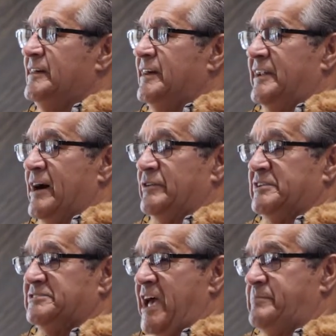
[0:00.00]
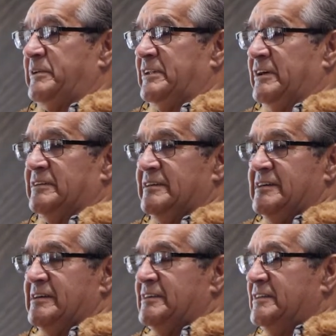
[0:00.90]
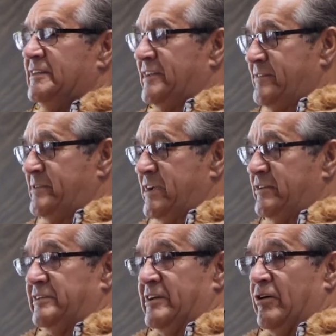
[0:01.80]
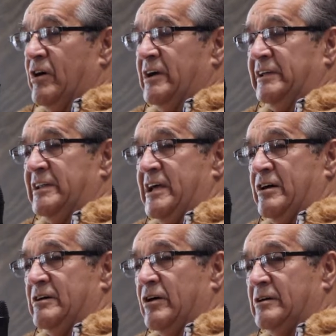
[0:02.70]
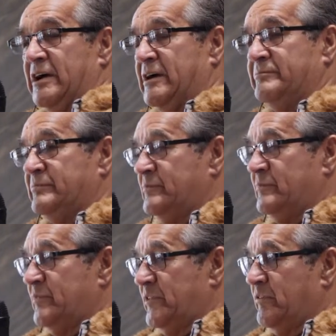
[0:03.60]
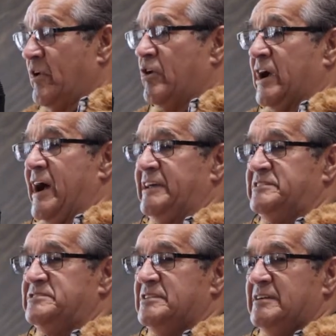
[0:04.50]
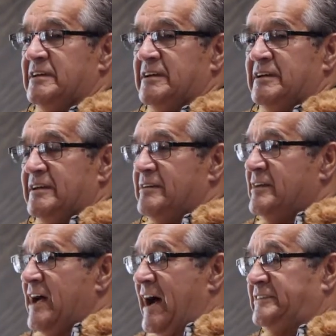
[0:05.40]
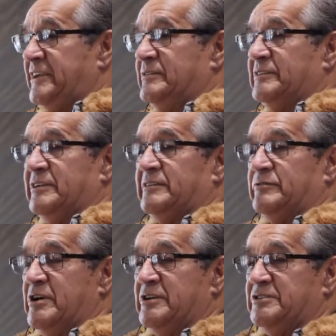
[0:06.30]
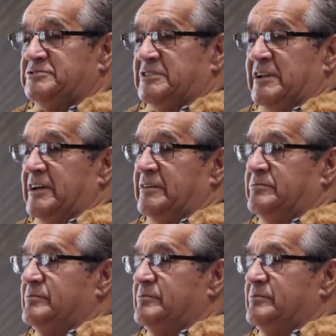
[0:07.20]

And they were just happy to live here in the rock age, hunting the roos and